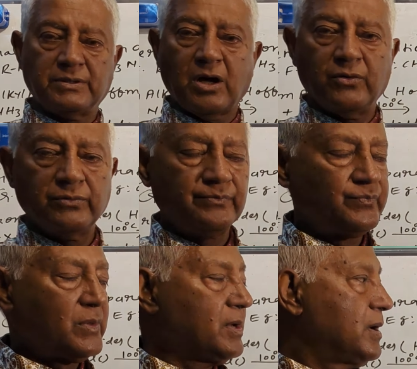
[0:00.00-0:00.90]
Now
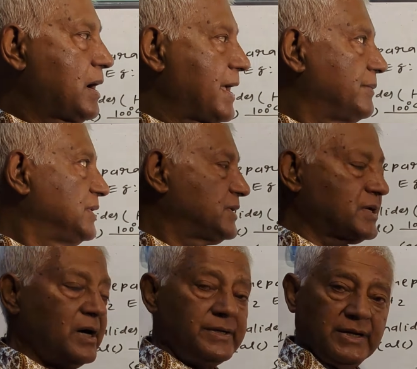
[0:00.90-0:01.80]
I am
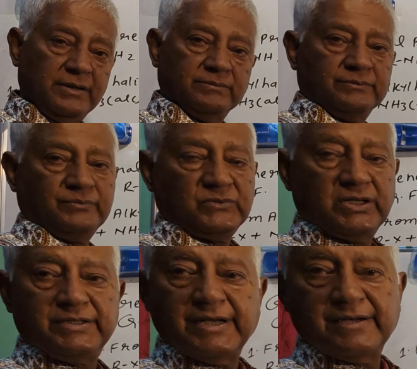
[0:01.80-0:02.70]
starting
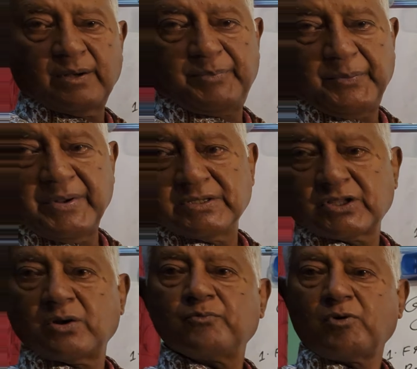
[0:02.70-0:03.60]
the general
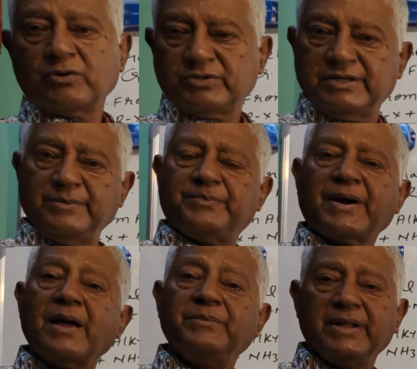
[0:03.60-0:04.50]
preparation of what is the
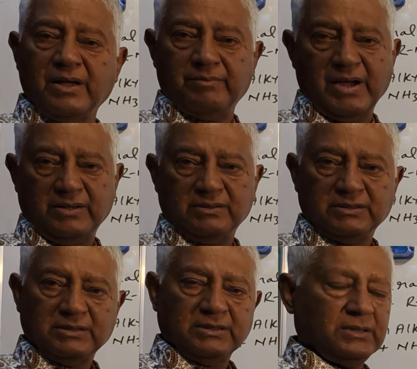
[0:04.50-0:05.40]
primary amine,
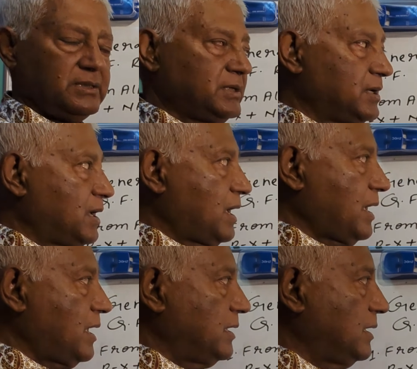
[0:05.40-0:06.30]

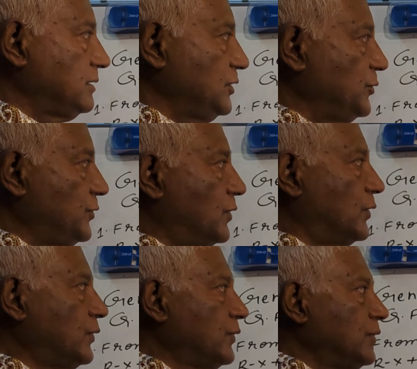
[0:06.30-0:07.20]
and you
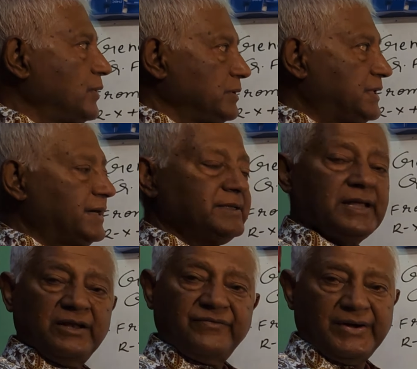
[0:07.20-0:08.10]
know that is
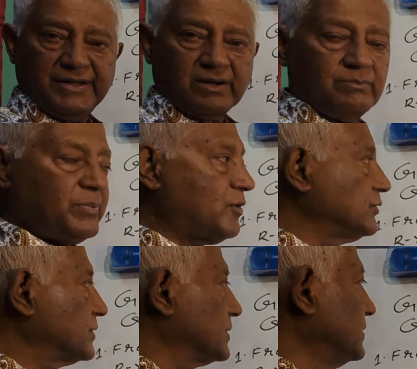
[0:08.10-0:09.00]
the aliphatic
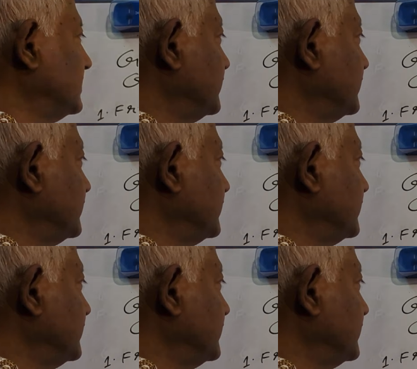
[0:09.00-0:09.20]
compounds.